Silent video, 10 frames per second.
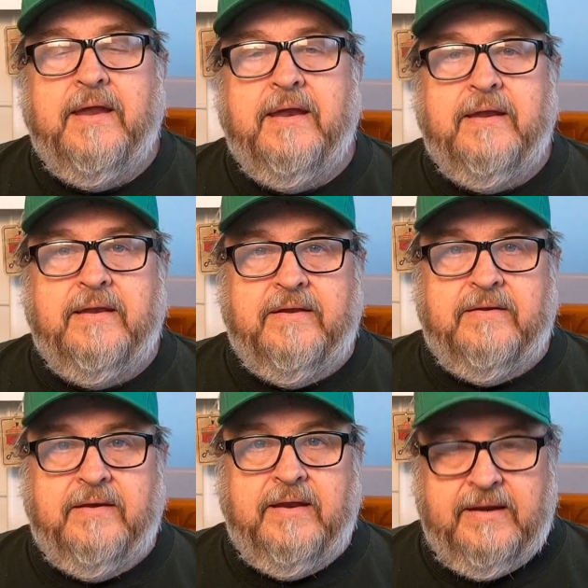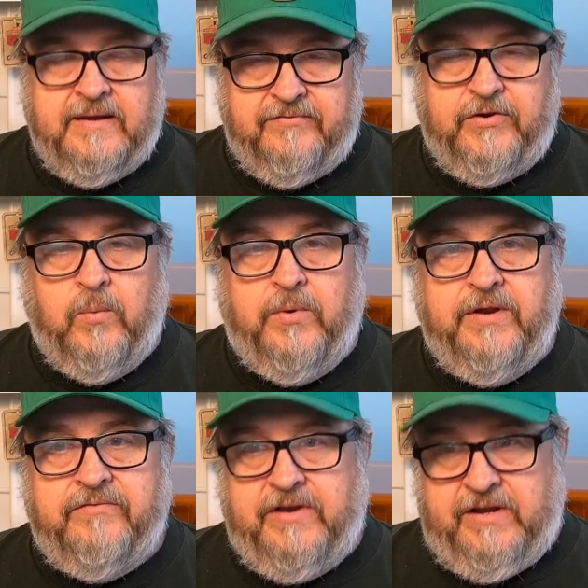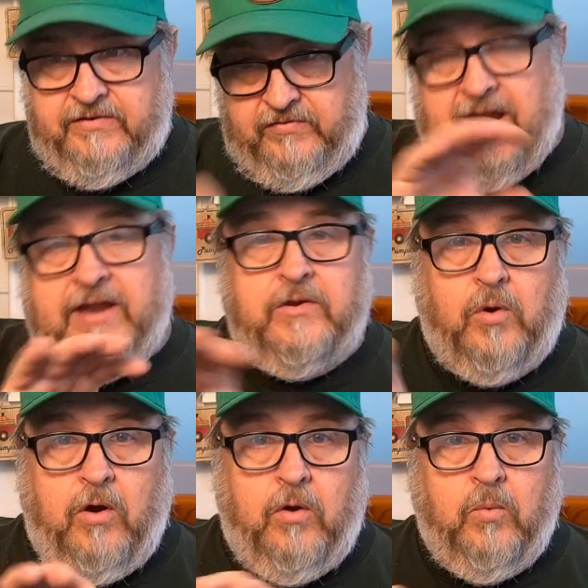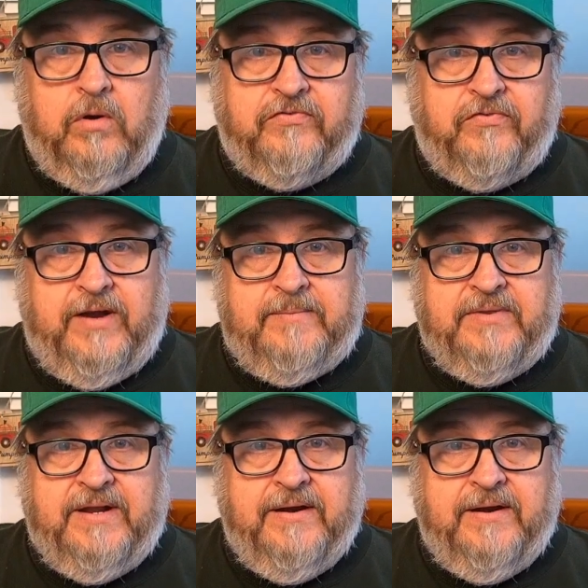Then if you want it and you've got your artwork framed there,